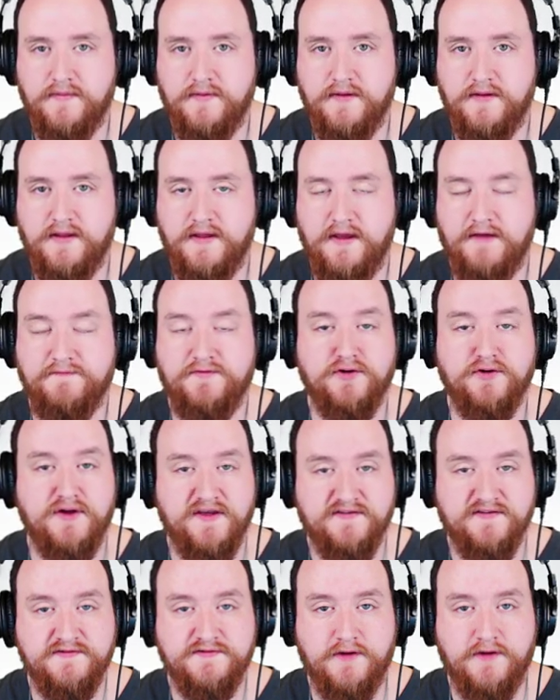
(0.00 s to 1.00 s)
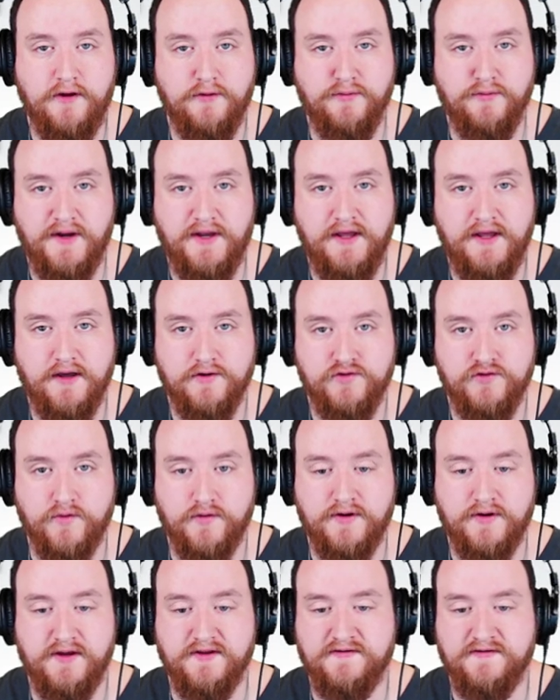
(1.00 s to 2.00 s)
If there isn't already a
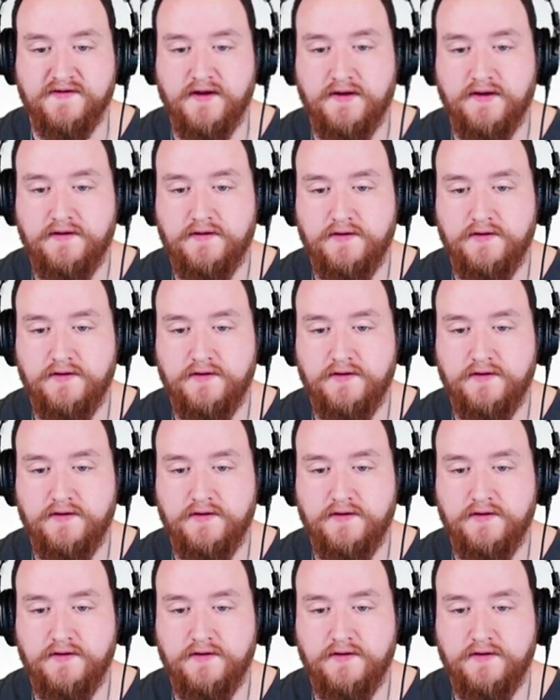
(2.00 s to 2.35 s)
shortcut assigned,